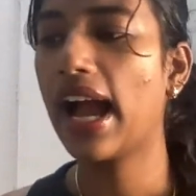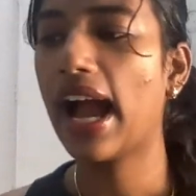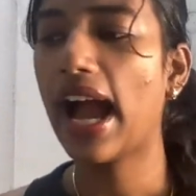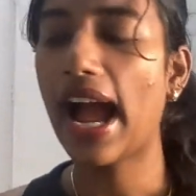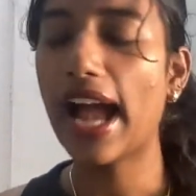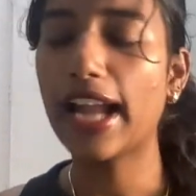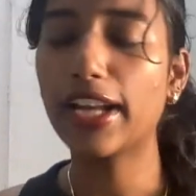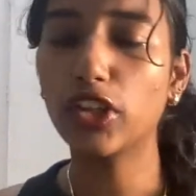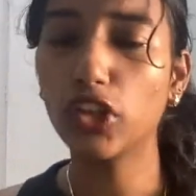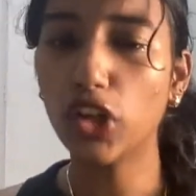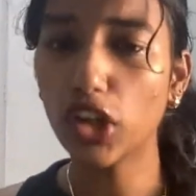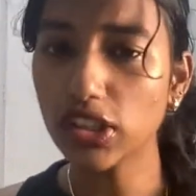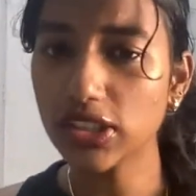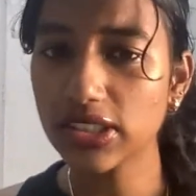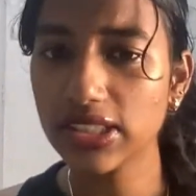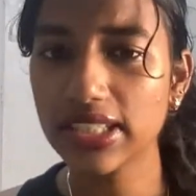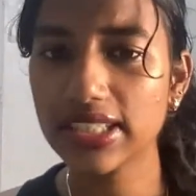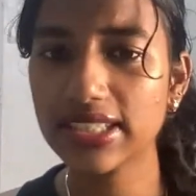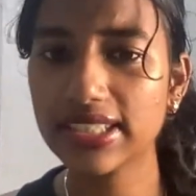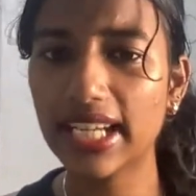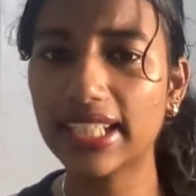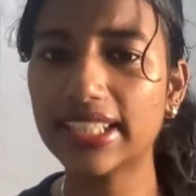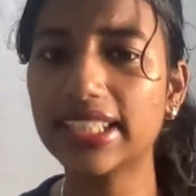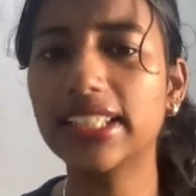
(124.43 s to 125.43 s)
And not
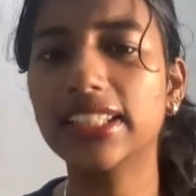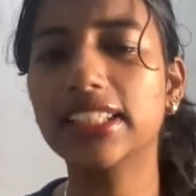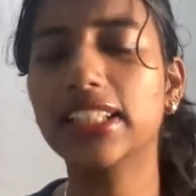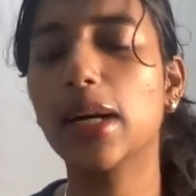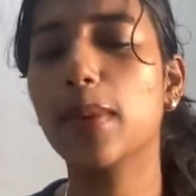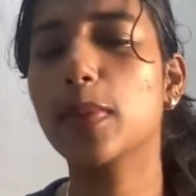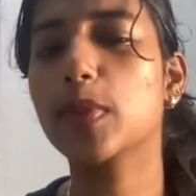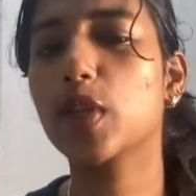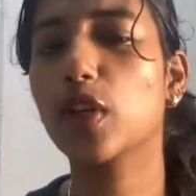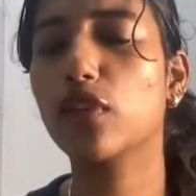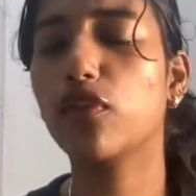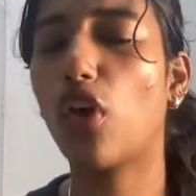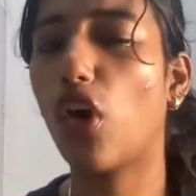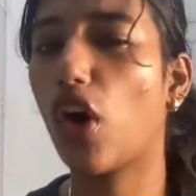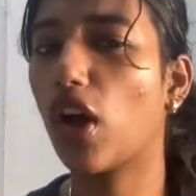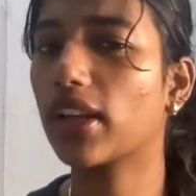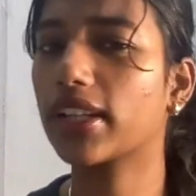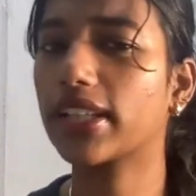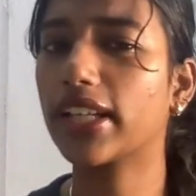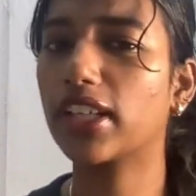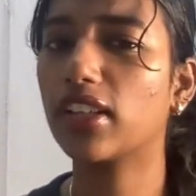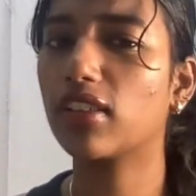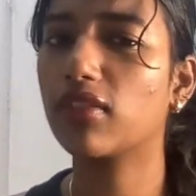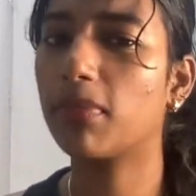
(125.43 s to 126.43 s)
just that, in terms of all
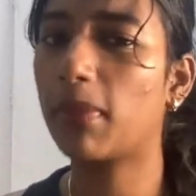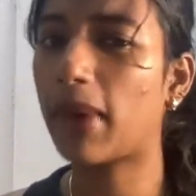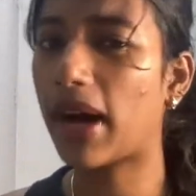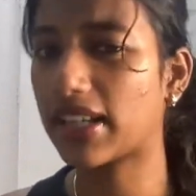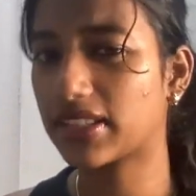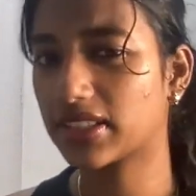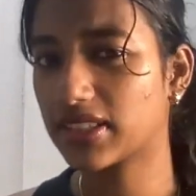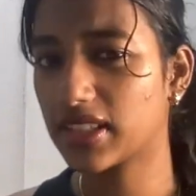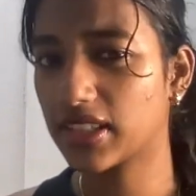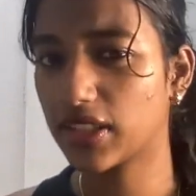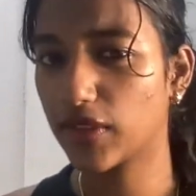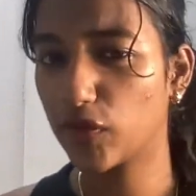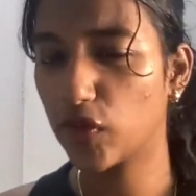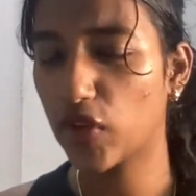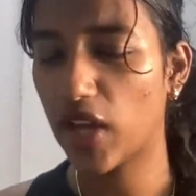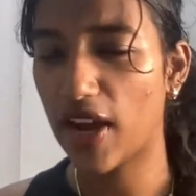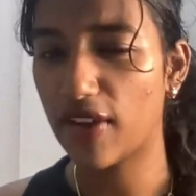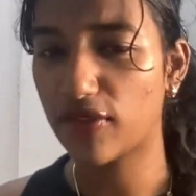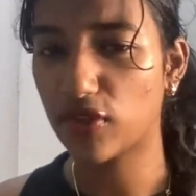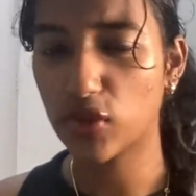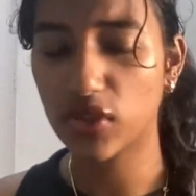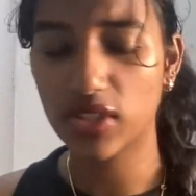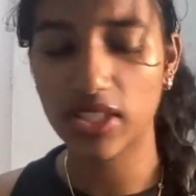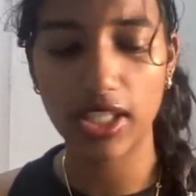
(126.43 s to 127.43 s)
kind of margins, if you
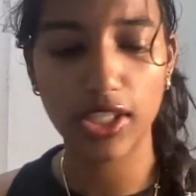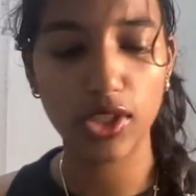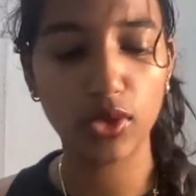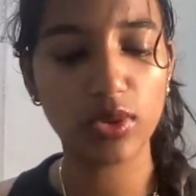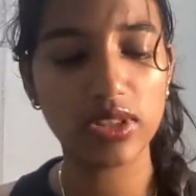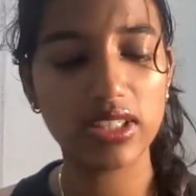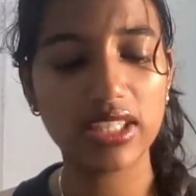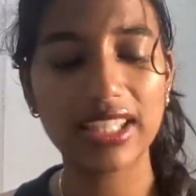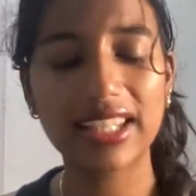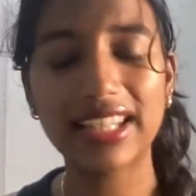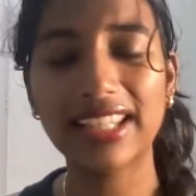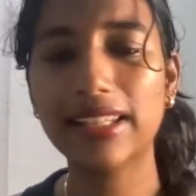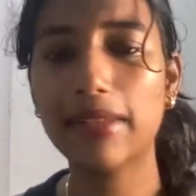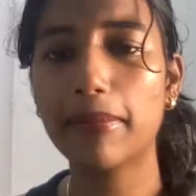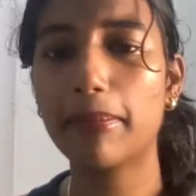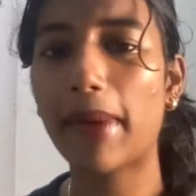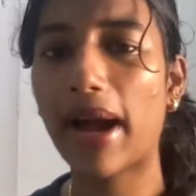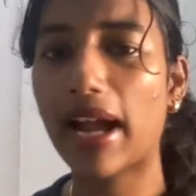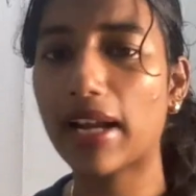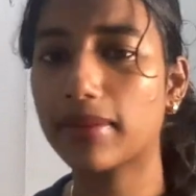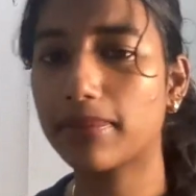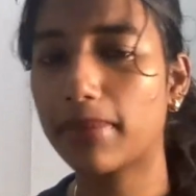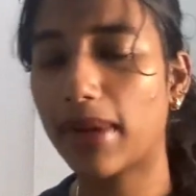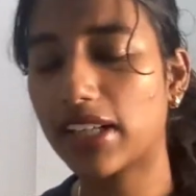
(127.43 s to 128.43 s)
have to see, you will see that the
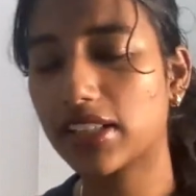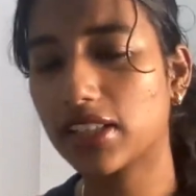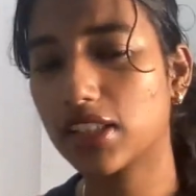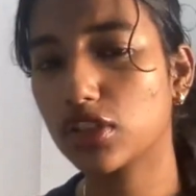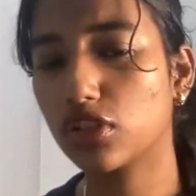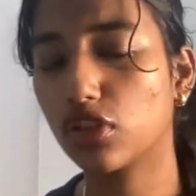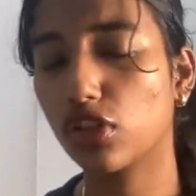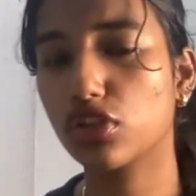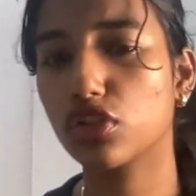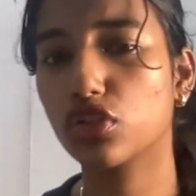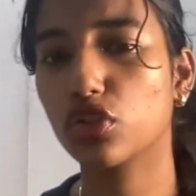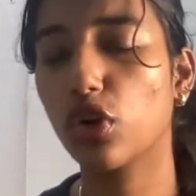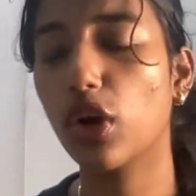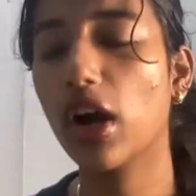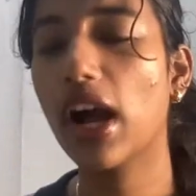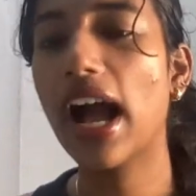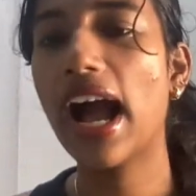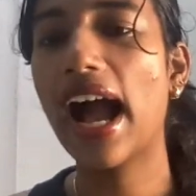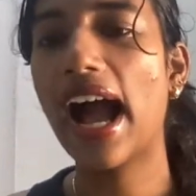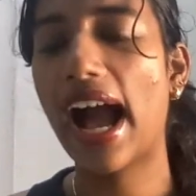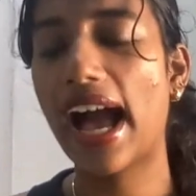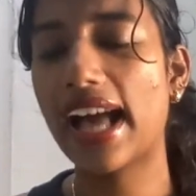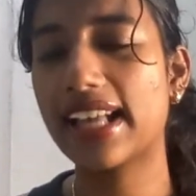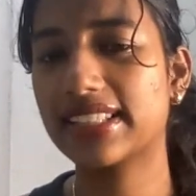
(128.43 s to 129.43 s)
PAT margins also
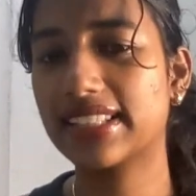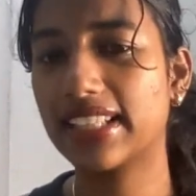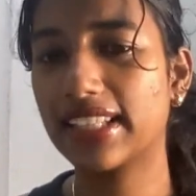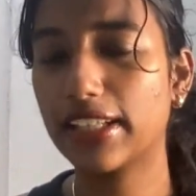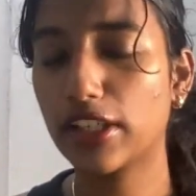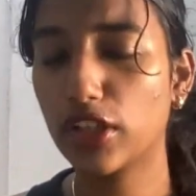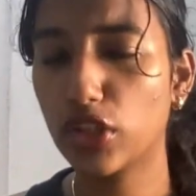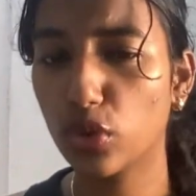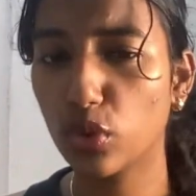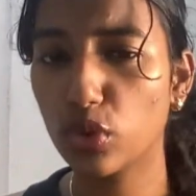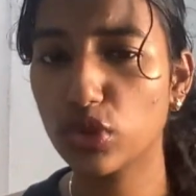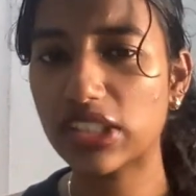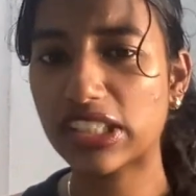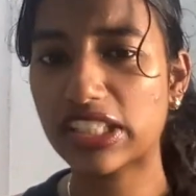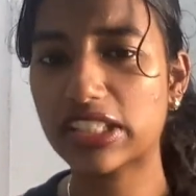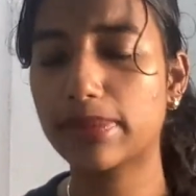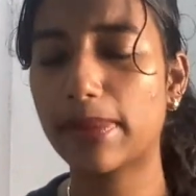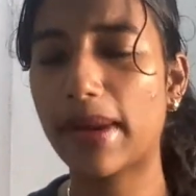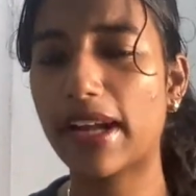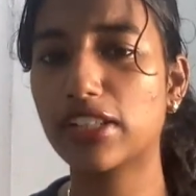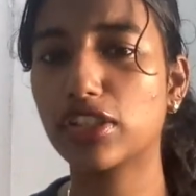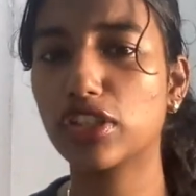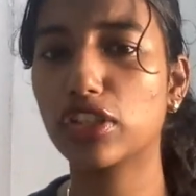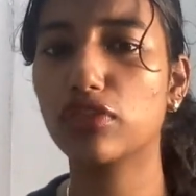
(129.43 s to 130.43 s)
has seen a huge
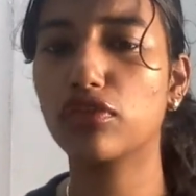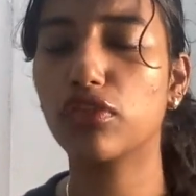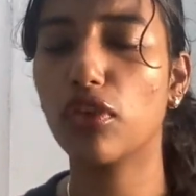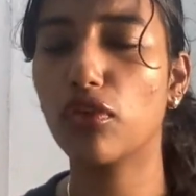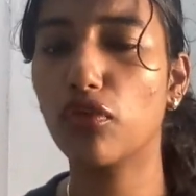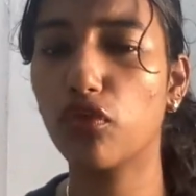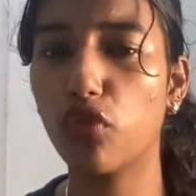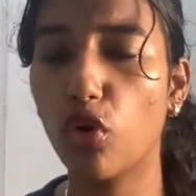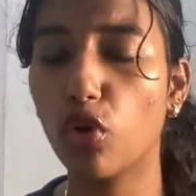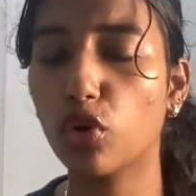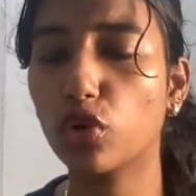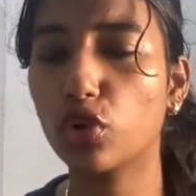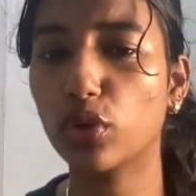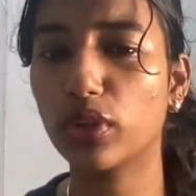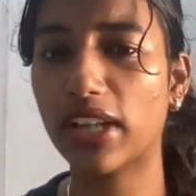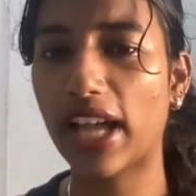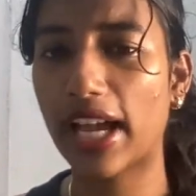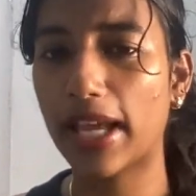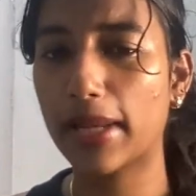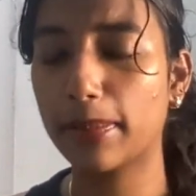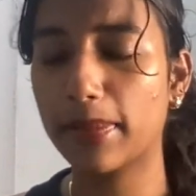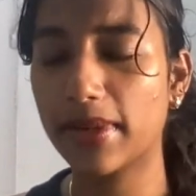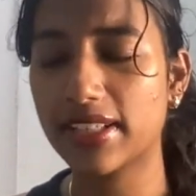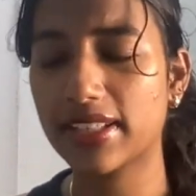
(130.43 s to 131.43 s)
expansion from 4 to
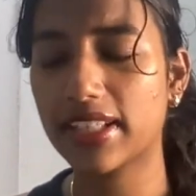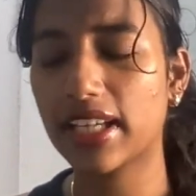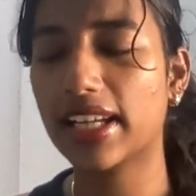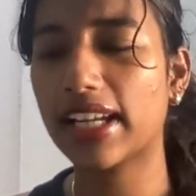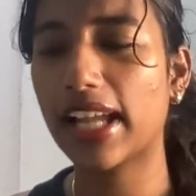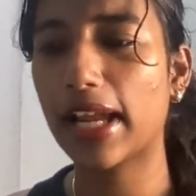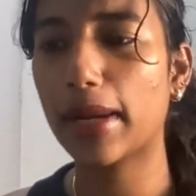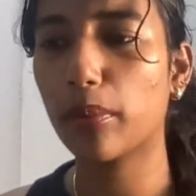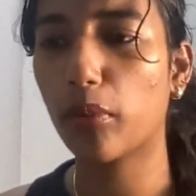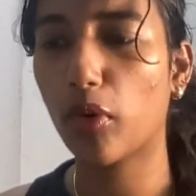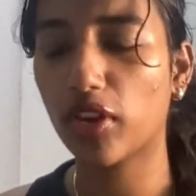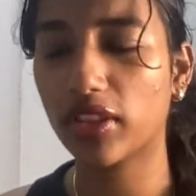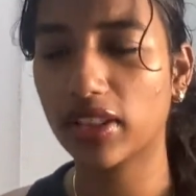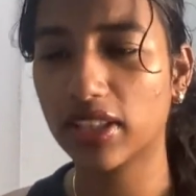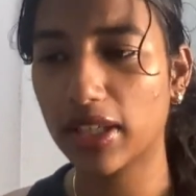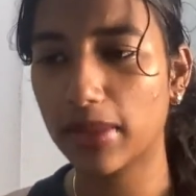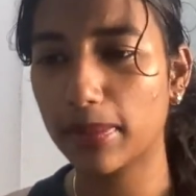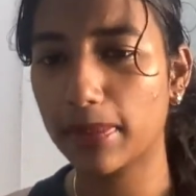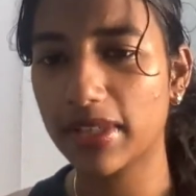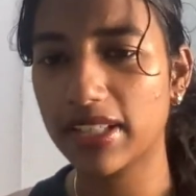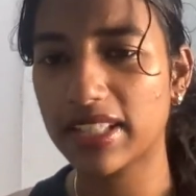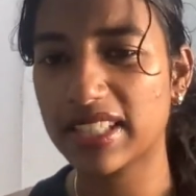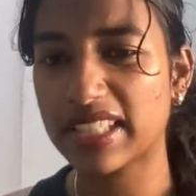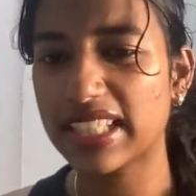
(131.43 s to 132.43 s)
9%,
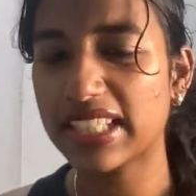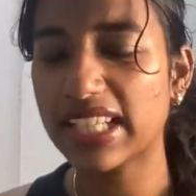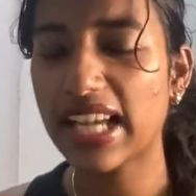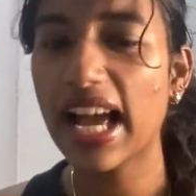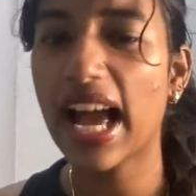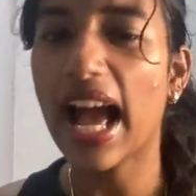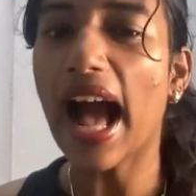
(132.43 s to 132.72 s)
9.3%,